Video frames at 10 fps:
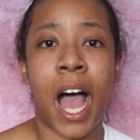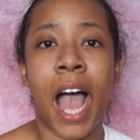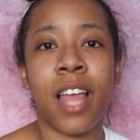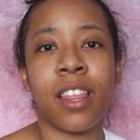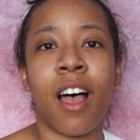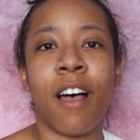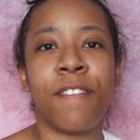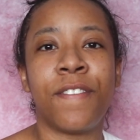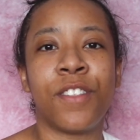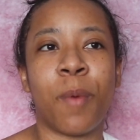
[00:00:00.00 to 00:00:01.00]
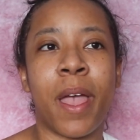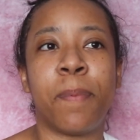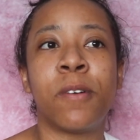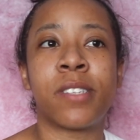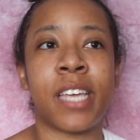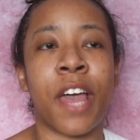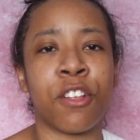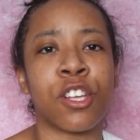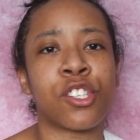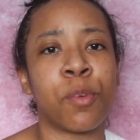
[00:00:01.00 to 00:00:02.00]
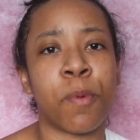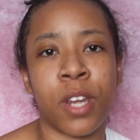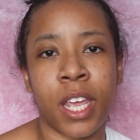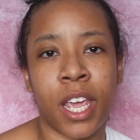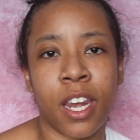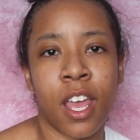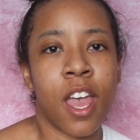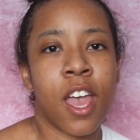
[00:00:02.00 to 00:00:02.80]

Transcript: I love the way it pulls together, looks super neat.